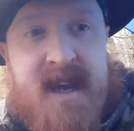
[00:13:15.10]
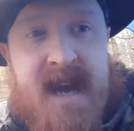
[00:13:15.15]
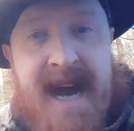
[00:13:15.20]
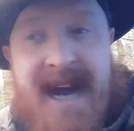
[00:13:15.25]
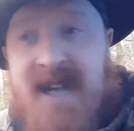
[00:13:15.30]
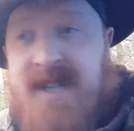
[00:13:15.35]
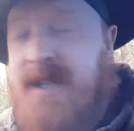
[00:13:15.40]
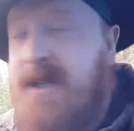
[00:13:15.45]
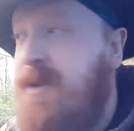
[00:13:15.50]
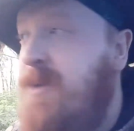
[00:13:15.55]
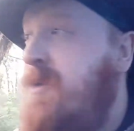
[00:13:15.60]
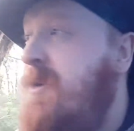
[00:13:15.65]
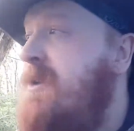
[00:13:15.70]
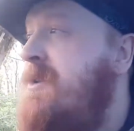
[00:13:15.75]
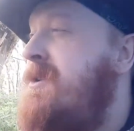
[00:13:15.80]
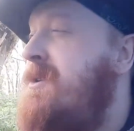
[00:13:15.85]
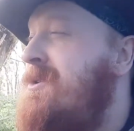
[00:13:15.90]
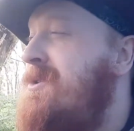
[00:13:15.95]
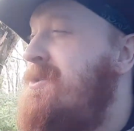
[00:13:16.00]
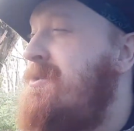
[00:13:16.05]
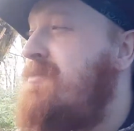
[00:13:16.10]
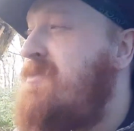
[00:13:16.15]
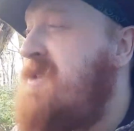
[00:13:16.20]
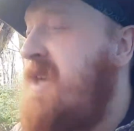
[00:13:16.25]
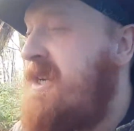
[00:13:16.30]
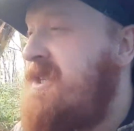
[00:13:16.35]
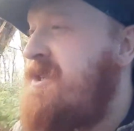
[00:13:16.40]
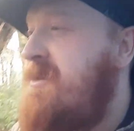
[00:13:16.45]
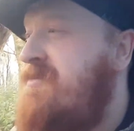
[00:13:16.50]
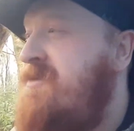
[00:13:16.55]
actually look at the
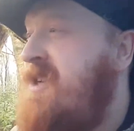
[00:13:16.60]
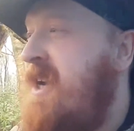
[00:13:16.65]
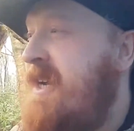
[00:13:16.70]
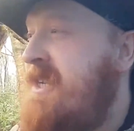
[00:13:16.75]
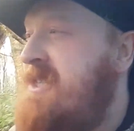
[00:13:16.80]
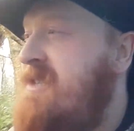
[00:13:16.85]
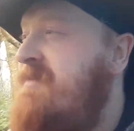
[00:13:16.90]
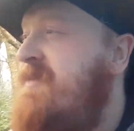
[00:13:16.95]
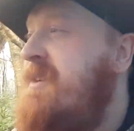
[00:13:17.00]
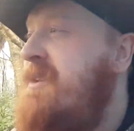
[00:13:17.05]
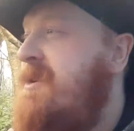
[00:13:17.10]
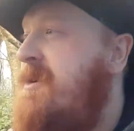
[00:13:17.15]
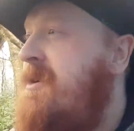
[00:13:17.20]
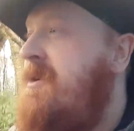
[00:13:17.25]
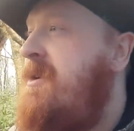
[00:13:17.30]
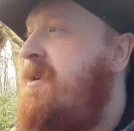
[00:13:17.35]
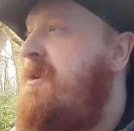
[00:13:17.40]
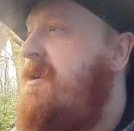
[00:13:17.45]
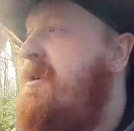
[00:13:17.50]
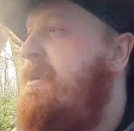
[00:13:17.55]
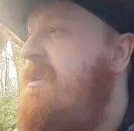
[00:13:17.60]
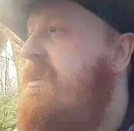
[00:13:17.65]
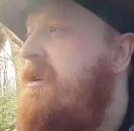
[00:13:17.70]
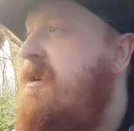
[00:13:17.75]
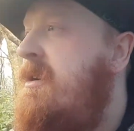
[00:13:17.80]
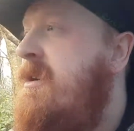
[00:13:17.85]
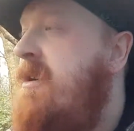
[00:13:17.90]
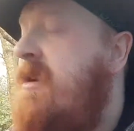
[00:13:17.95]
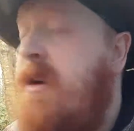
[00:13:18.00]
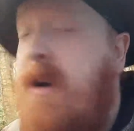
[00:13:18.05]
subject objectively though,
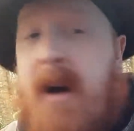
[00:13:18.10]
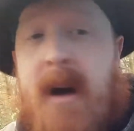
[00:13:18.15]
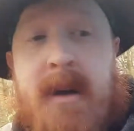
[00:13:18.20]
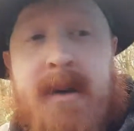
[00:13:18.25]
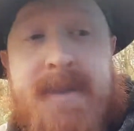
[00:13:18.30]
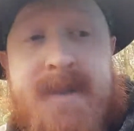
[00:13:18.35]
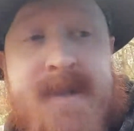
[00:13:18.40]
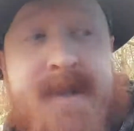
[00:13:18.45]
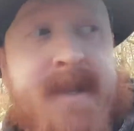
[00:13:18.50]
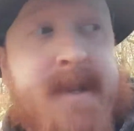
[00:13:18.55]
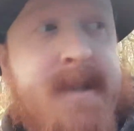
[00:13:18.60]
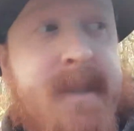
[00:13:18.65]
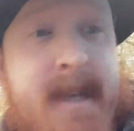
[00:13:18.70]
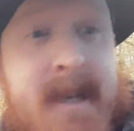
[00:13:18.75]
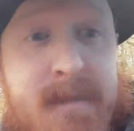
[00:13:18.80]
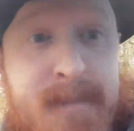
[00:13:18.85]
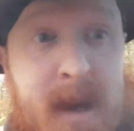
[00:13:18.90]
as to these